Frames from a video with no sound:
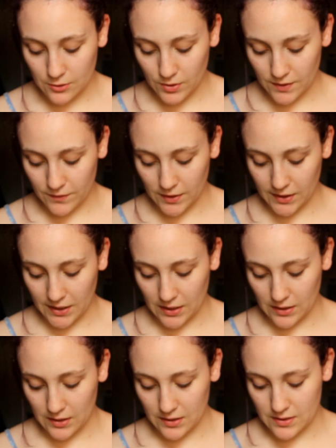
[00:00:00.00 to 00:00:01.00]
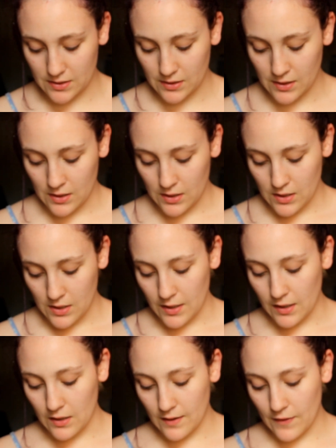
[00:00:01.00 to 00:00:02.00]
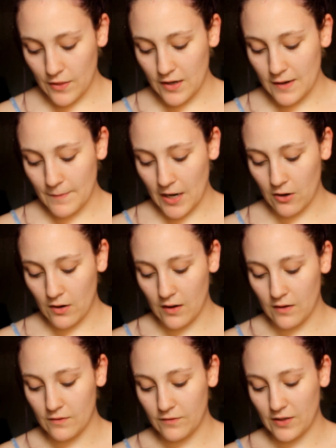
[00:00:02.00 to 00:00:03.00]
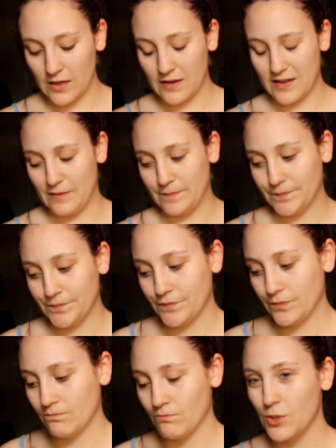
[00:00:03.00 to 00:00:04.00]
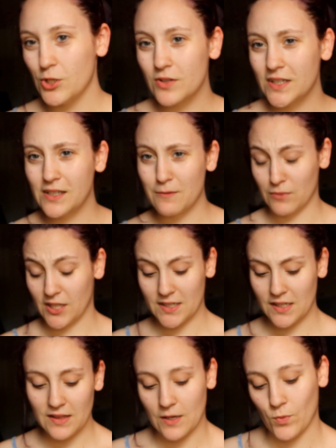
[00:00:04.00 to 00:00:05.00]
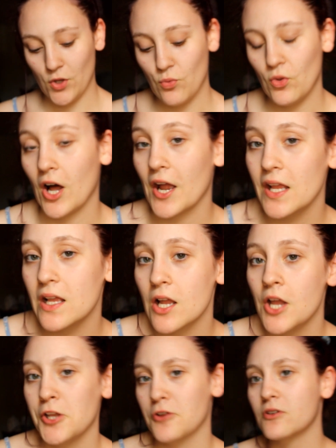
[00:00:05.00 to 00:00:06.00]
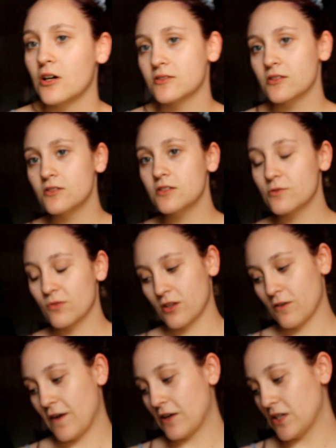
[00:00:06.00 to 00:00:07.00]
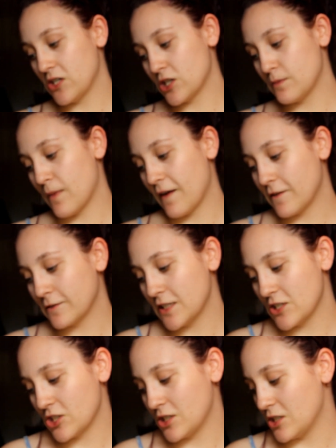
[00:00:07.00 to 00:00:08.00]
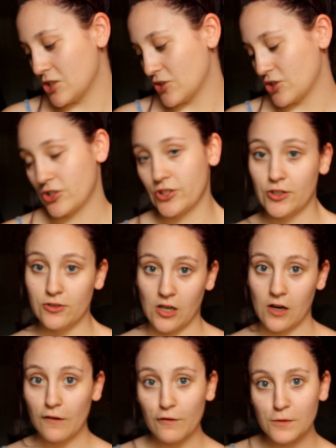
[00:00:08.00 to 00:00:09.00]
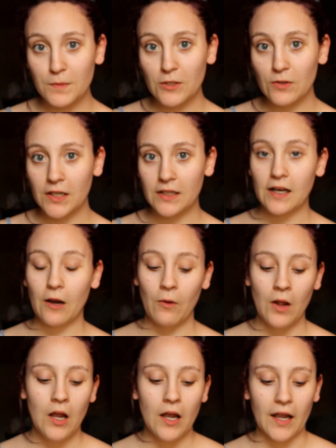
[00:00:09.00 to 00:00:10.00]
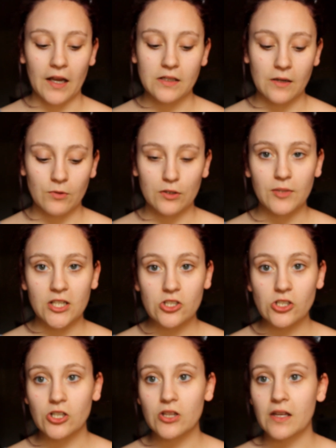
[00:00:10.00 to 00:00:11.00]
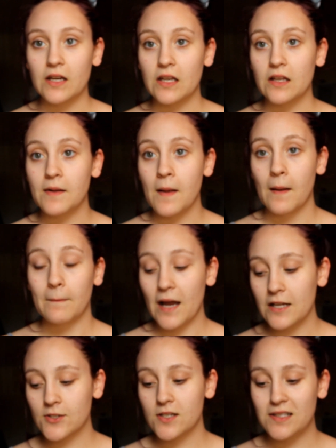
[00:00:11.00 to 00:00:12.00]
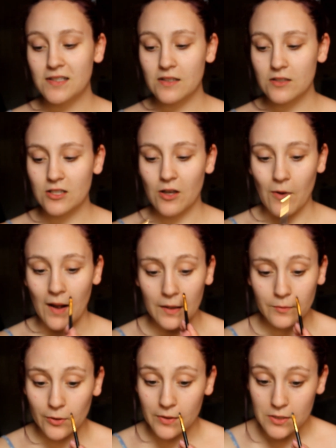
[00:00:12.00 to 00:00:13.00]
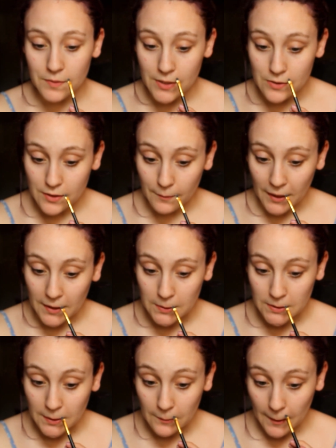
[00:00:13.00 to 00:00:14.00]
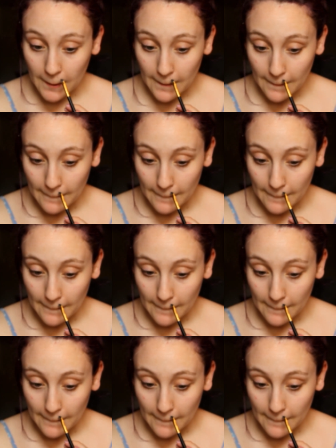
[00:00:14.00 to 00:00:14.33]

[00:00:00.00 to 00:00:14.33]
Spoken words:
we feel like it is the amount of muted and blended that we like. You can also do this with your foundation. My foundation is just too dark for me right now, and I want to make sure that it matches, so I'm going to be using my concealer.